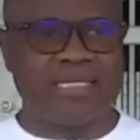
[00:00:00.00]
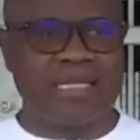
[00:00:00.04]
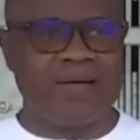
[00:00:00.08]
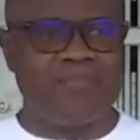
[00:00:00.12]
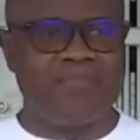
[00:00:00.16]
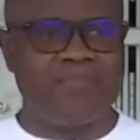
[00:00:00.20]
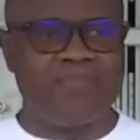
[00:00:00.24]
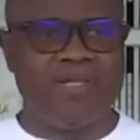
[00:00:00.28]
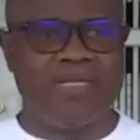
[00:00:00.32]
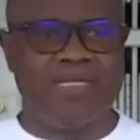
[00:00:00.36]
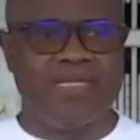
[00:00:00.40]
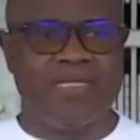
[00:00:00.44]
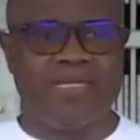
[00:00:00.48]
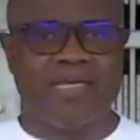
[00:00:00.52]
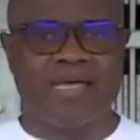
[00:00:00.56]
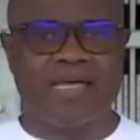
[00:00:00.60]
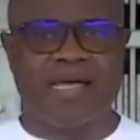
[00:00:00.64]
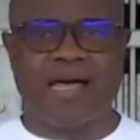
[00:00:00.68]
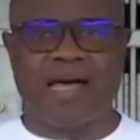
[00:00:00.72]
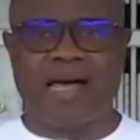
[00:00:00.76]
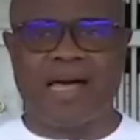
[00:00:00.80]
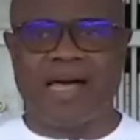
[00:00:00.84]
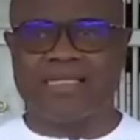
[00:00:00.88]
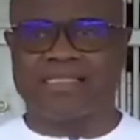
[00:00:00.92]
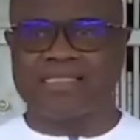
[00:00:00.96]
the average
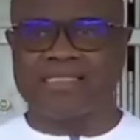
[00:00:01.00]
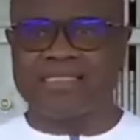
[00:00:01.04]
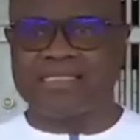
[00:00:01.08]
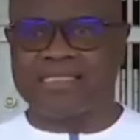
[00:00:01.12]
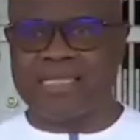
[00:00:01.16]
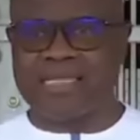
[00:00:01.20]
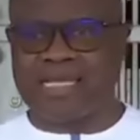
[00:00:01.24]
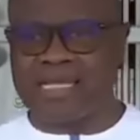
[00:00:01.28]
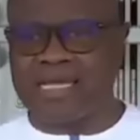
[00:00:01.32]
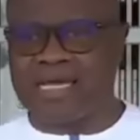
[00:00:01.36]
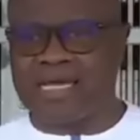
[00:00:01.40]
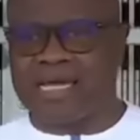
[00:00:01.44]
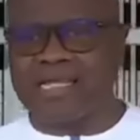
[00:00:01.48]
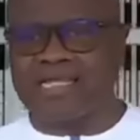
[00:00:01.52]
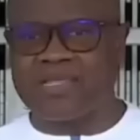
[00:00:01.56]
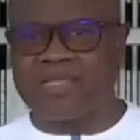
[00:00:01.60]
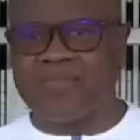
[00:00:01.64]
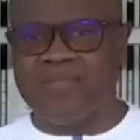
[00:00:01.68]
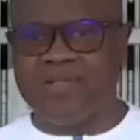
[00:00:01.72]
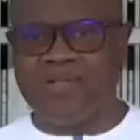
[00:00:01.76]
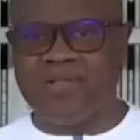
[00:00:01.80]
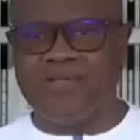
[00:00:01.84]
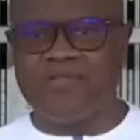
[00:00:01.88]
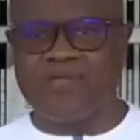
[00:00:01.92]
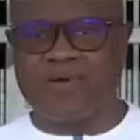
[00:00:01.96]
rate is currently set
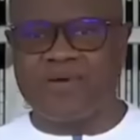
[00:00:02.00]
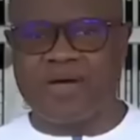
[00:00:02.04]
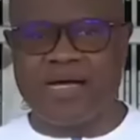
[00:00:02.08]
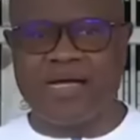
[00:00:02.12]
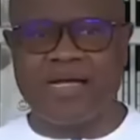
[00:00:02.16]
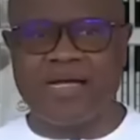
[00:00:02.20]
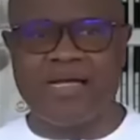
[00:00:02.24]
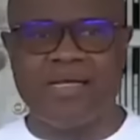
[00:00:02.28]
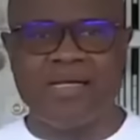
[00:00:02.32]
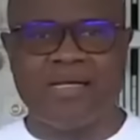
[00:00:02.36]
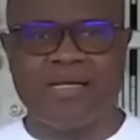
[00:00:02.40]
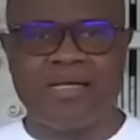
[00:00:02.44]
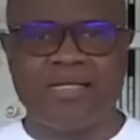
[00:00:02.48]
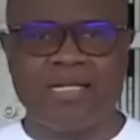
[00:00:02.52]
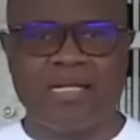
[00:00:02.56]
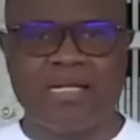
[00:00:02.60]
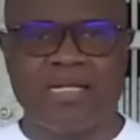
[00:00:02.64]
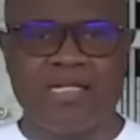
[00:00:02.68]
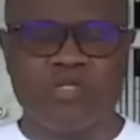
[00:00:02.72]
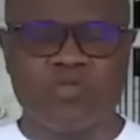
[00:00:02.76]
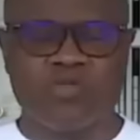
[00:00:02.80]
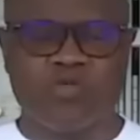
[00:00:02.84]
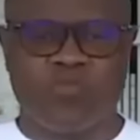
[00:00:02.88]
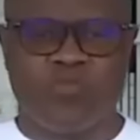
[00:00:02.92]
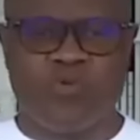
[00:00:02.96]
at 50,000
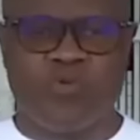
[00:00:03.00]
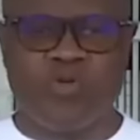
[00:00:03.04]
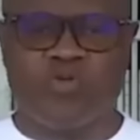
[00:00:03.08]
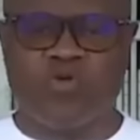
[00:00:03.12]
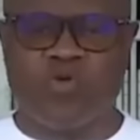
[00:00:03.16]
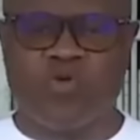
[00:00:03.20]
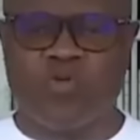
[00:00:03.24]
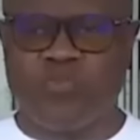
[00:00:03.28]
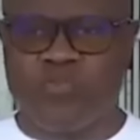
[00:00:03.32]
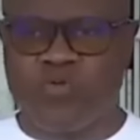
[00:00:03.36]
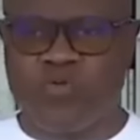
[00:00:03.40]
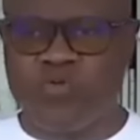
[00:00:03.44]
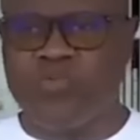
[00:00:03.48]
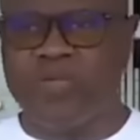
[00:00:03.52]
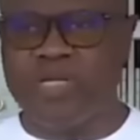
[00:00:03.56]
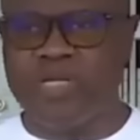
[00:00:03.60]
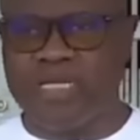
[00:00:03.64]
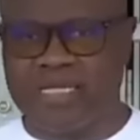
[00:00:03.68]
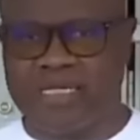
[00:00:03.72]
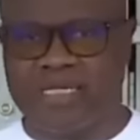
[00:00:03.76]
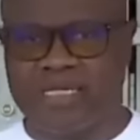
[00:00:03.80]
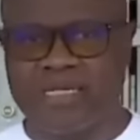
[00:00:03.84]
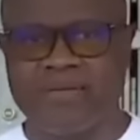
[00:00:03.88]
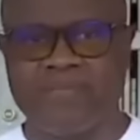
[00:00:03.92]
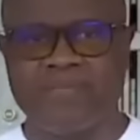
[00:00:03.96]
francs in public
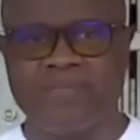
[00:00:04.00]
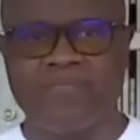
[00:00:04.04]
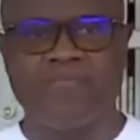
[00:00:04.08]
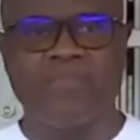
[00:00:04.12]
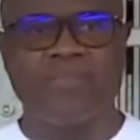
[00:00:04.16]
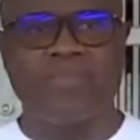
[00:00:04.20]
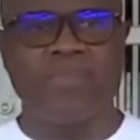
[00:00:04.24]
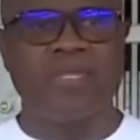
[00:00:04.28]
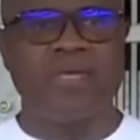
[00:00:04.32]
hospitals.